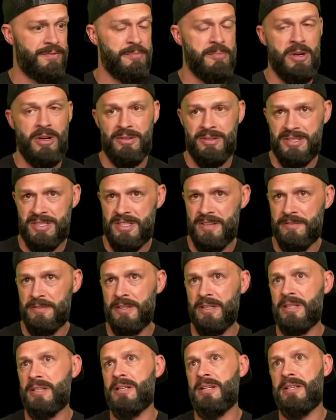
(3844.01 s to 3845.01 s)
all these
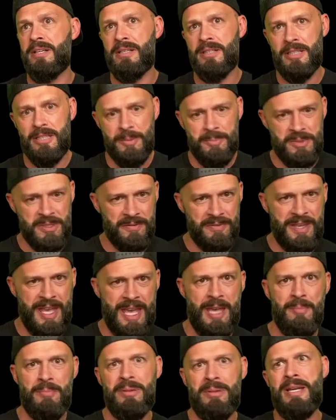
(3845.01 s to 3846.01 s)
different clips of
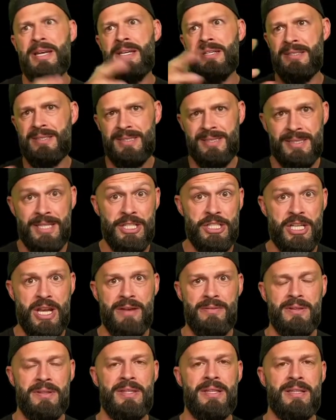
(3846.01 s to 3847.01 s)
gameplay to stitch
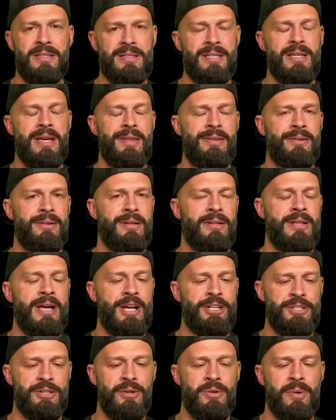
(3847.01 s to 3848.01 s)
everything together in a
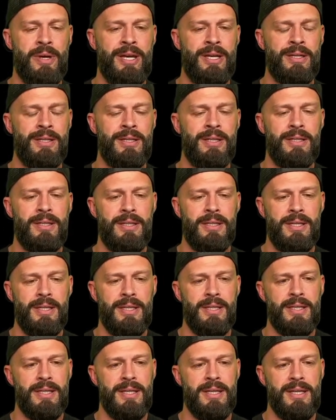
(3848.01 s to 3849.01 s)
logical way.
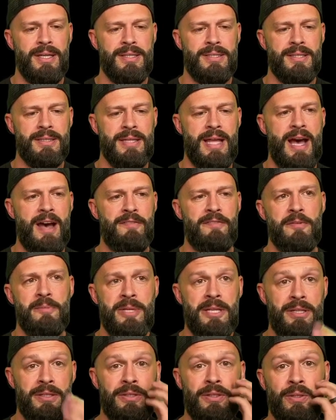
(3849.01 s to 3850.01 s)
It's a lot for me
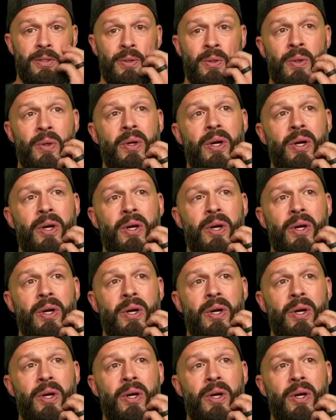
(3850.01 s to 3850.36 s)
to do.